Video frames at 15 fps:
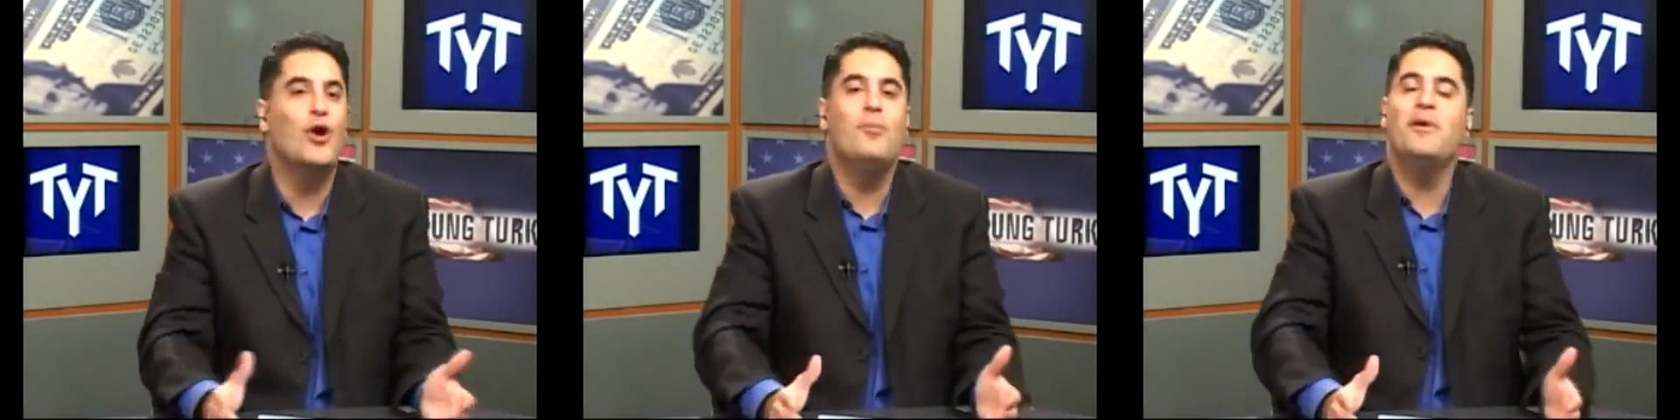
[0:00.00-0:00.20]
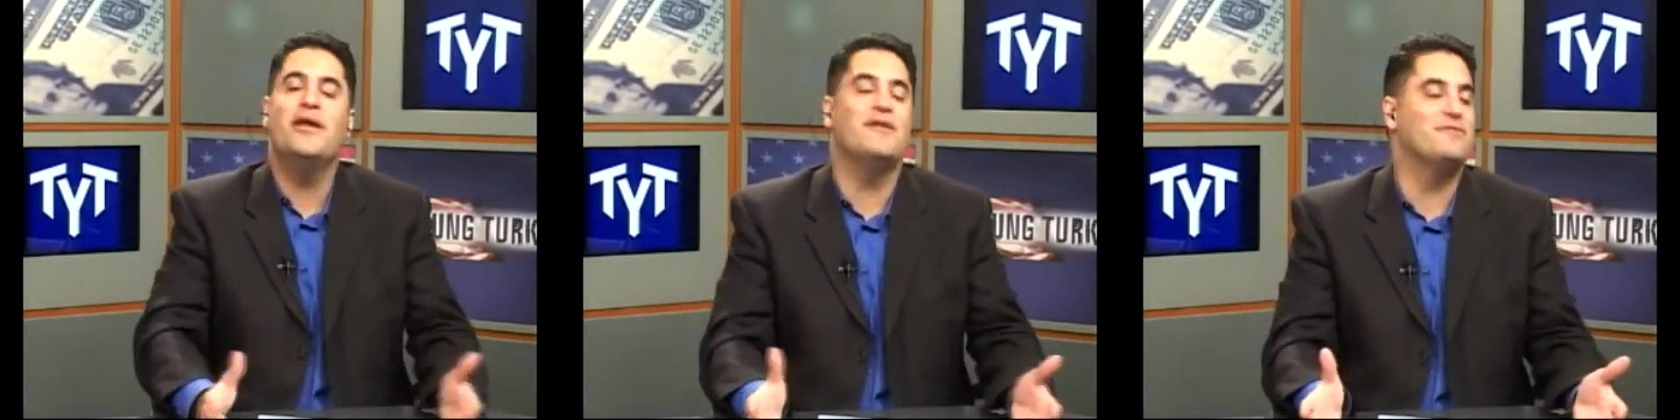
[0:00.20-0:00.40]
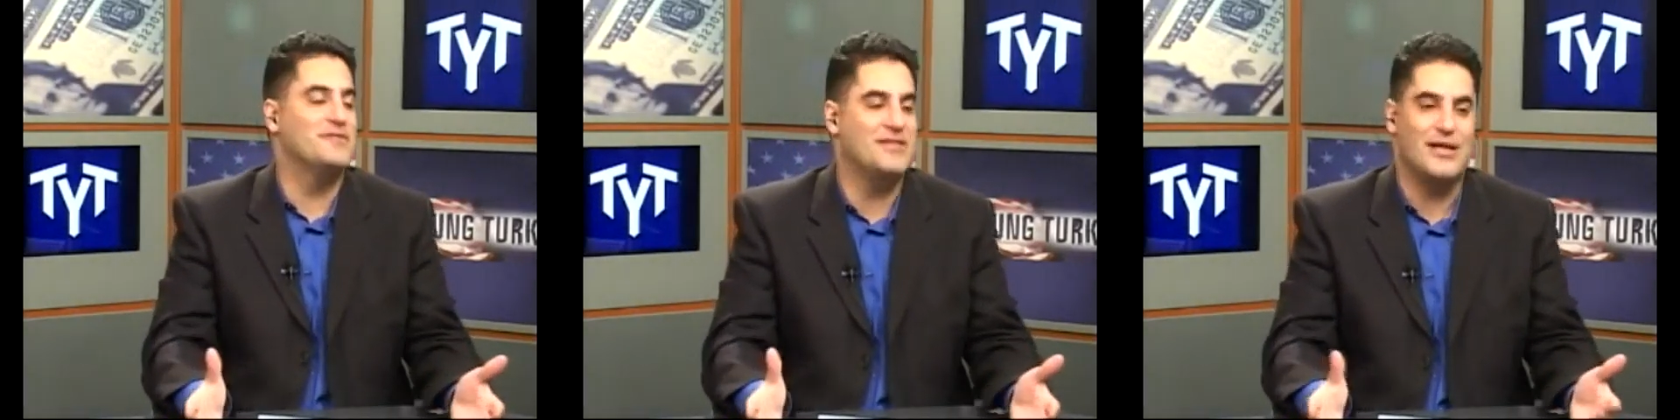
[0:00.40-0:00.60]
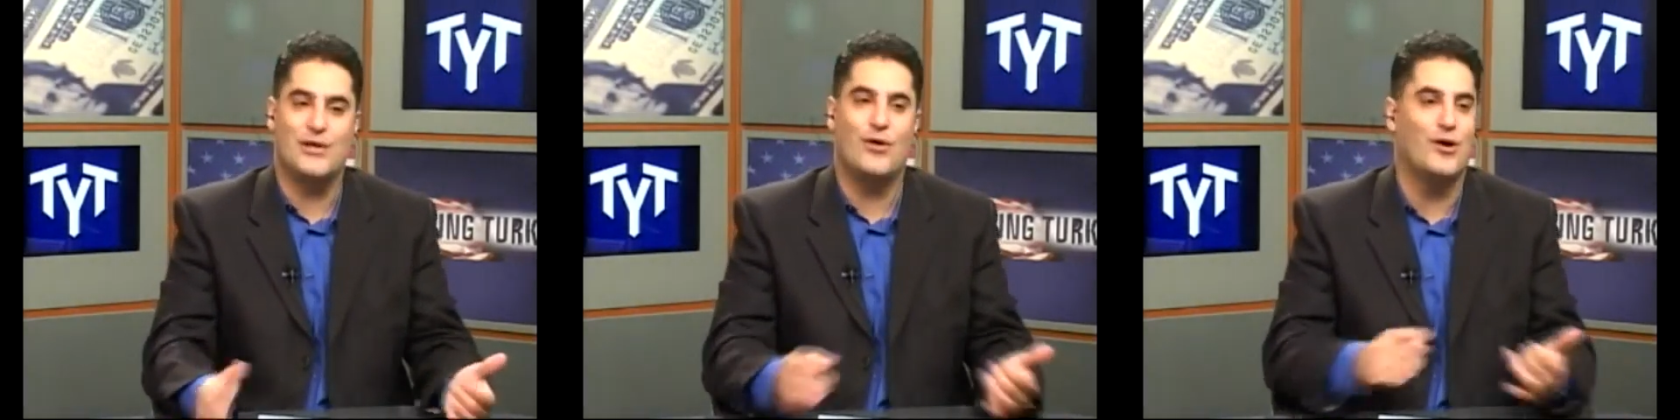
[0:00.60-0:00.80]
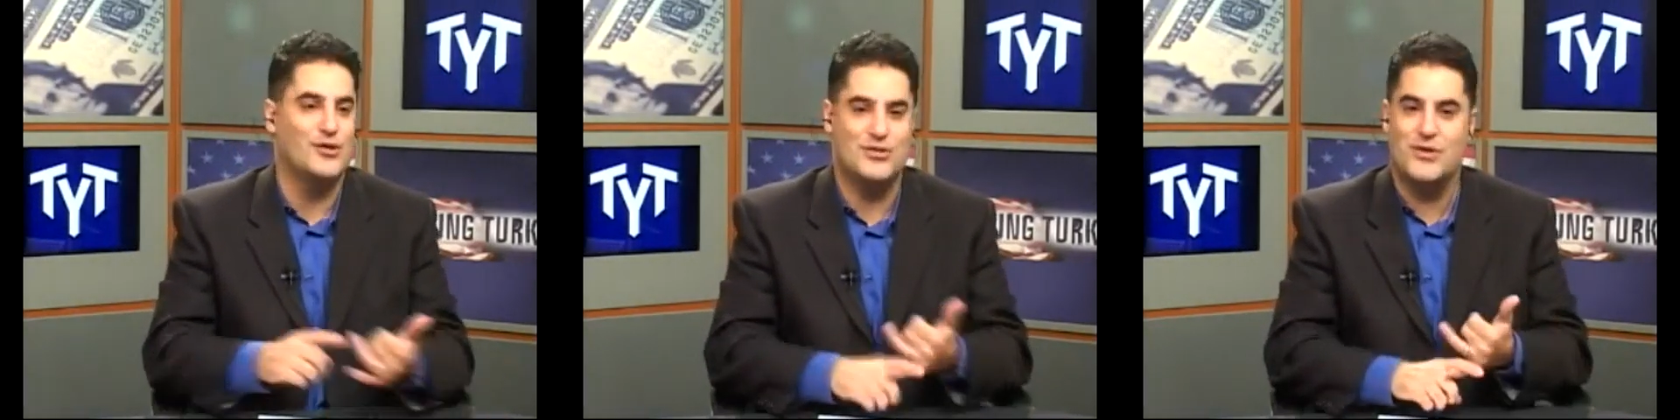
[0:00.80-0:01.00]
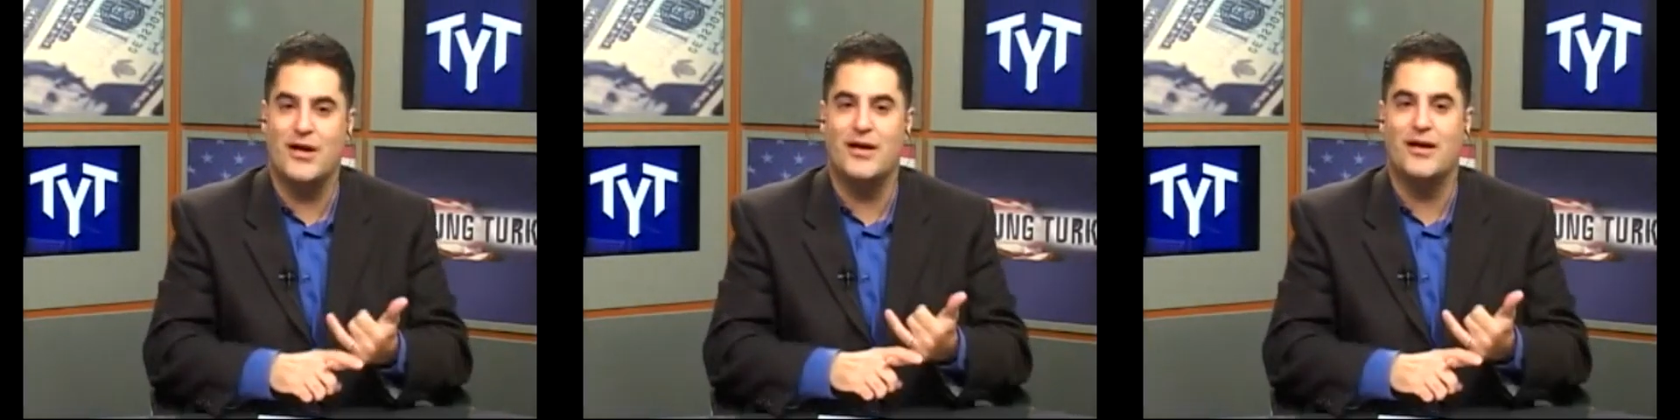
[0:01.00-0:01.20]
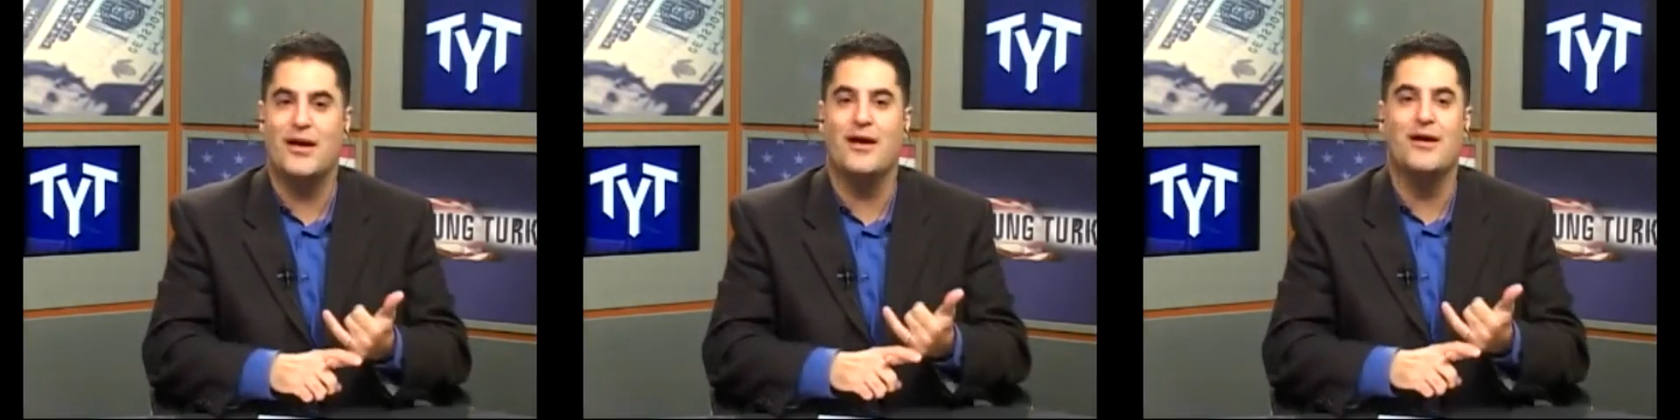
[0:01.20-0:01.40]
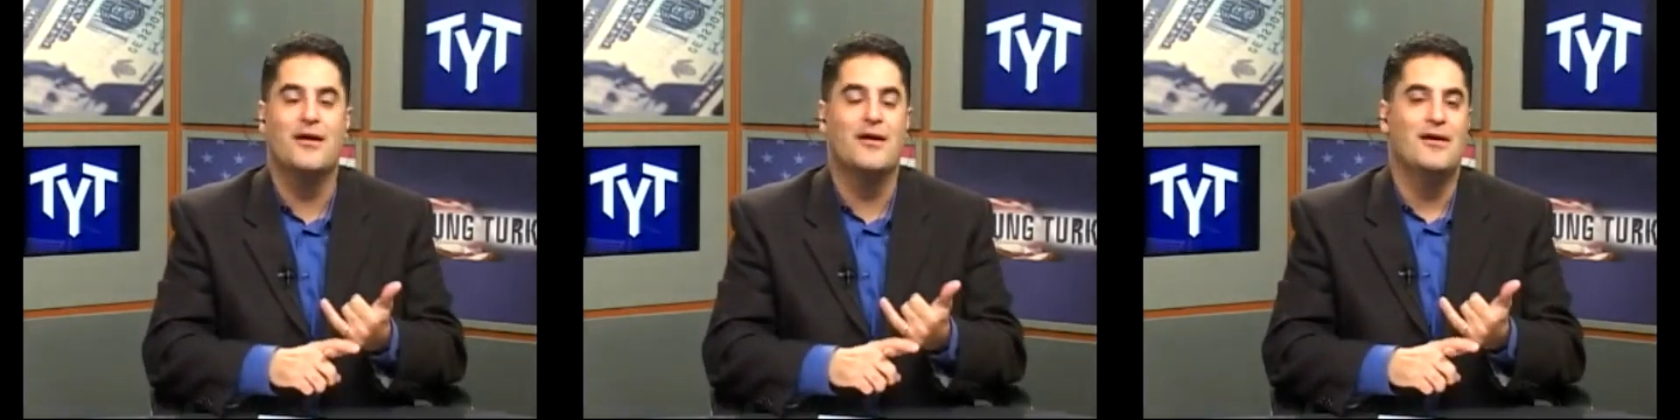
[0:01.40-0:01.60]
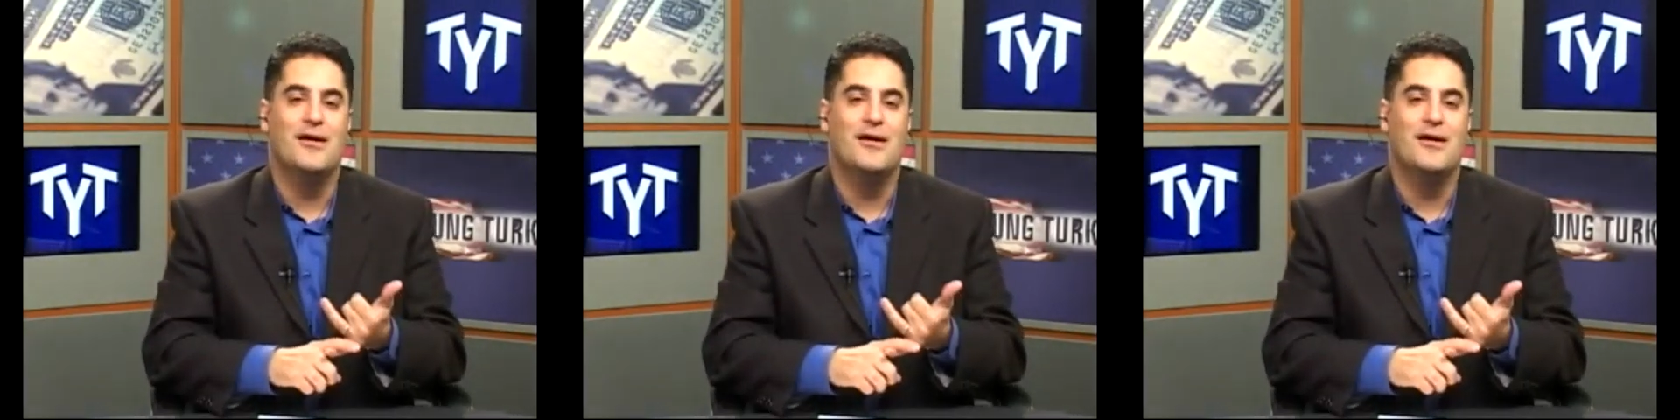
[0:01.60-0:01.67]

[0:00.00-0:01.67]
Nobody ever said that Australia